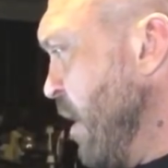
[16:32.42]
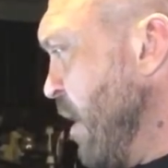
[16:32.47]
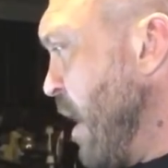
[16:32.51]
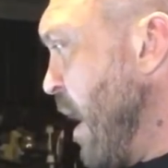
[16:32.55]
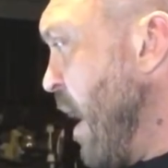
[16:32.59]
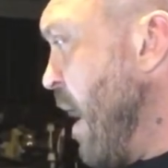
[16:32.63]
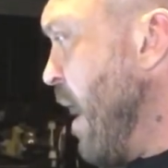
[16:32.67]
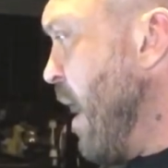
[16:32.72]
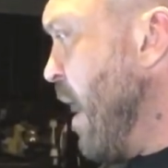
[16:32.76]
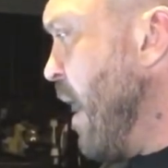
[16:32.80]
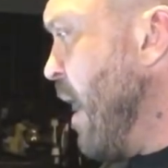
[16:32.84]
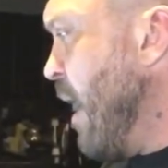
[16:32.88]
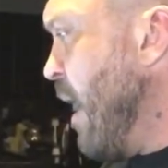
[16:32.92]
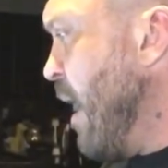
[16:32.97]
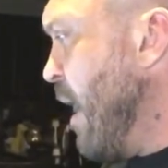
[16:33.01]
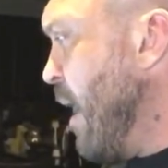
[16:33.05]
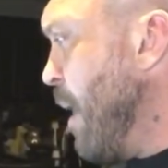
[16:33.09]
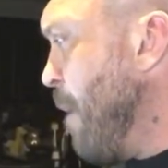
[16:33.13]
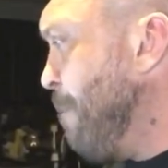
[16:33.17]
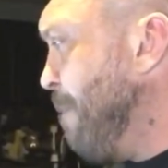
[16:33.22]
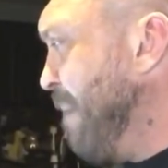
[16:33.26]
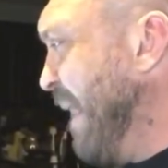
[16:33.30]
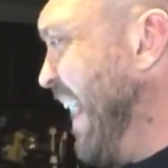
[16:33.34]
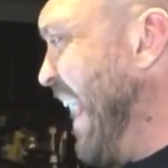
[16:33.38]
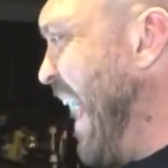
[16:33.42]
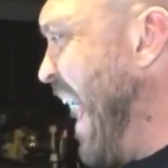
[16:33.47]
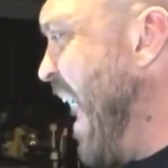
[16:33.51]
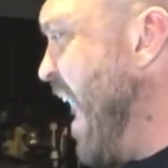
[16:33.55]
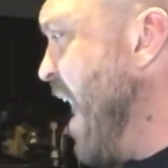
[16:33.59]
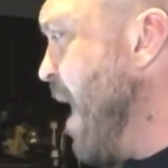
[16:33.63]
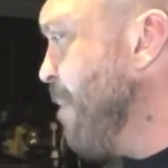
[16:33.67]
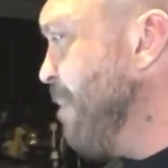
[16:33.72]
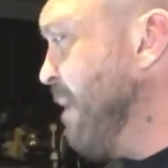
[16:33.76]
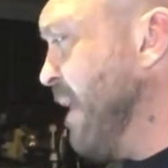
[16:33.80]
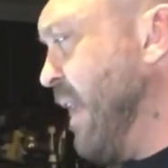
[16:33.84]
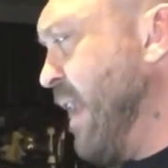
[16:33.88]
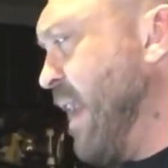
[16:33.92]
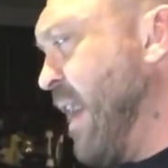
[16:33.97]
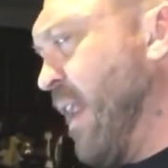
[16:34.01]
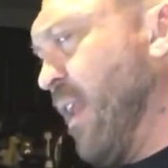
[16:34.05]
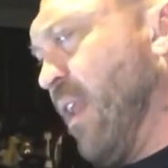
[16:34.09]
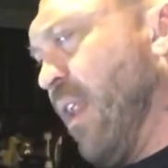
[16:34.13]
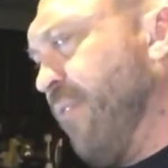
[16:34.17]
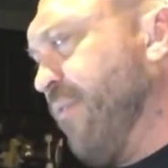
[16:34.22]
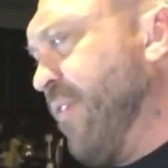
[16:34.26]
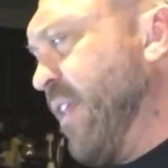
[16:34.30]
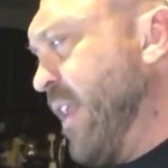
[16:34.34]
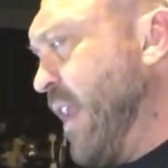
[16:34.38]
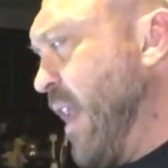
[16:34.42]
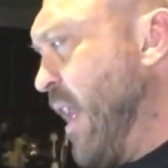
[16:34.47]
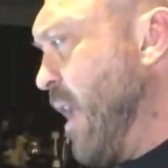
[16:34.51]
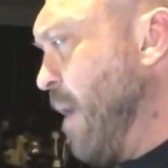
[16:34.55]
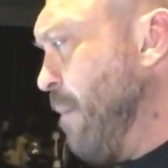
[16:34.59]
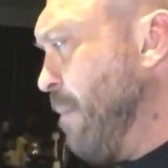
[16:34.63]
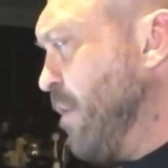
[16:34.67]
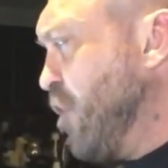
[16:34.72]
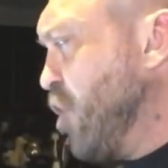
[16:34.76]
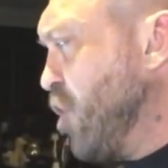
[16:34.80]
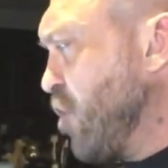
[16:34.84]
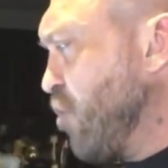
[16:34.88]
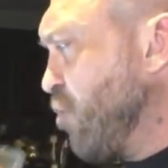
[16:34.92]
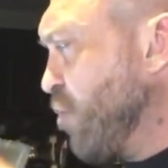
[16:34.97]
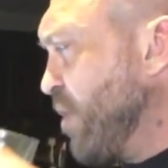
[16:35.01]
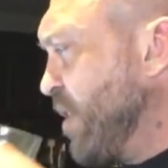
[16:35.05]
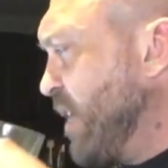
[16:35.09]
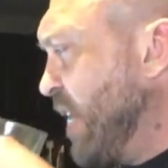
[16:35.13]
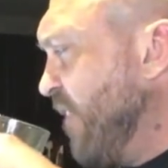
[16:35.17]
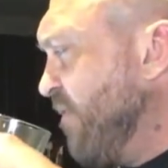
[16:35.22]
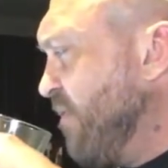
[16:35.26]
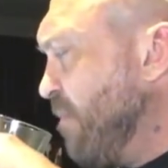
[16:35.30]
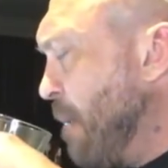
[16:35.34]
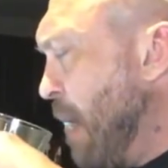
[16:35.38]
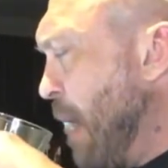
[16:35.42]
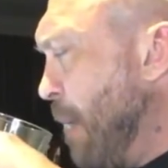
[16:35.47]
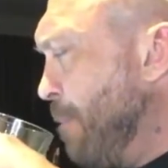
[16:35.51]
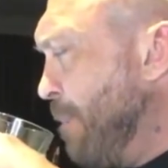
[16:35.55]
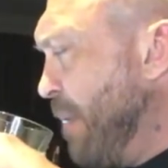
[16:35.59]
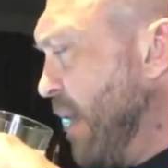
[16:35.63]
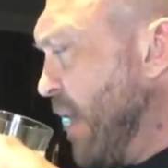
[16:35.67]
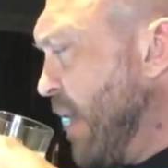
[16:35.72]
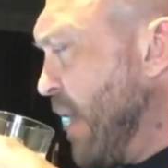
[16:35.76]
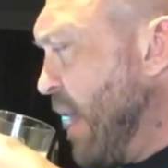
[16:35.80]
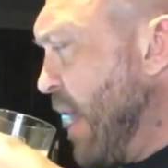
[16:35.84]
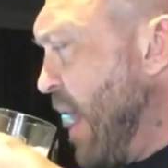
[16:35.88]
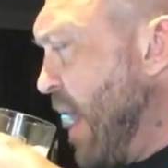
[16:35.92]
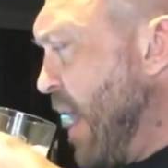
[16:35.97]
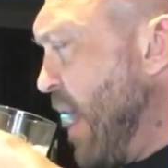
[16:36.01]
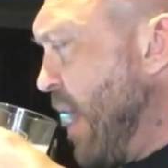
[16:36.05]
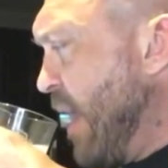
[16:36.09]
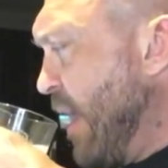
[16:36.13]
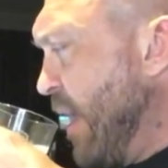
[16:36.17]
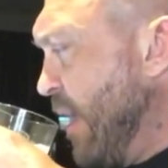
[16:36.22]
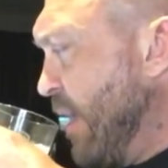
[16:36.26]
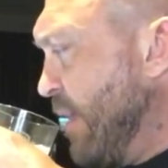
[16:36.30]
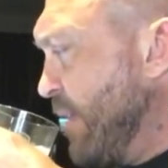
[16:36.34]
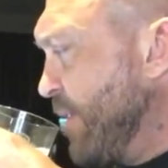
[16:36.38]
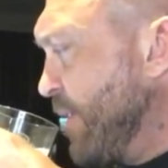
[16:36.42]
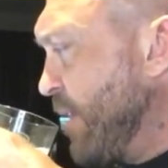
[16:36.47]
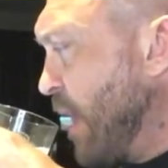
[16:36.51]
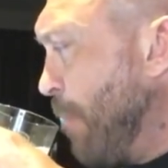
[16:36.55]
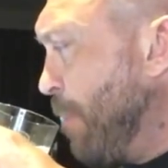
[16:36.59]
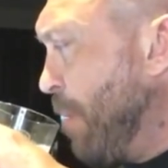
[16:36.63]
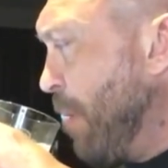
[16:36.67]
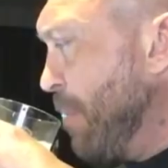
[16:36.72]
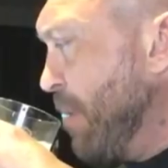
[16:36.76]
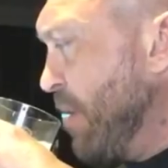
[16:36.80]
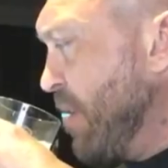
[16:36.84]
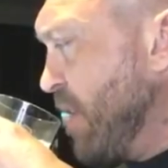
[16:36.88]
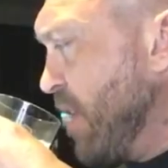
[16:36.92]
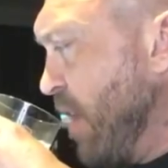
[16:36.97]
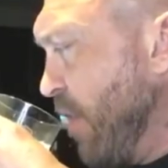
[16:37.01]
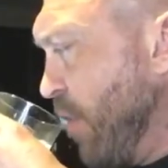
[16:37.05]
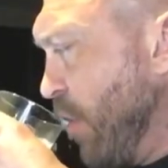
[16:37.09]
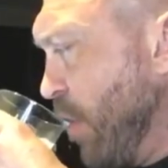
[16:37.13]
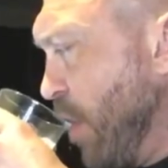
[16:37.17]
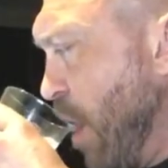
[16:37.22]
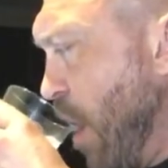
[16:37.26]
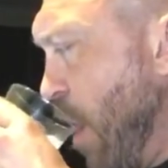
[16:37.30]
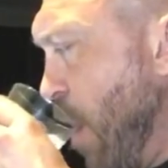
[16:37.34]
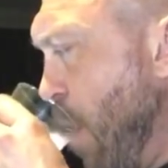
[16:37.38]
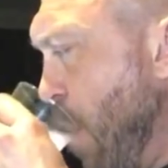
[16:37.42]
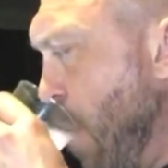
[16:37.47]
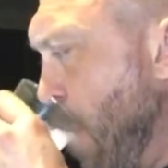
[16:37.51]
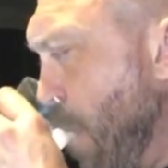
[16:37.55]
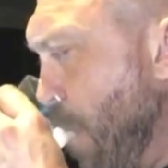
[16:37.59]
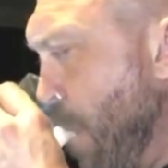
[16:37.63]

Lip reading: B Hammy, I love the name. Just received my big guy supplements the other day.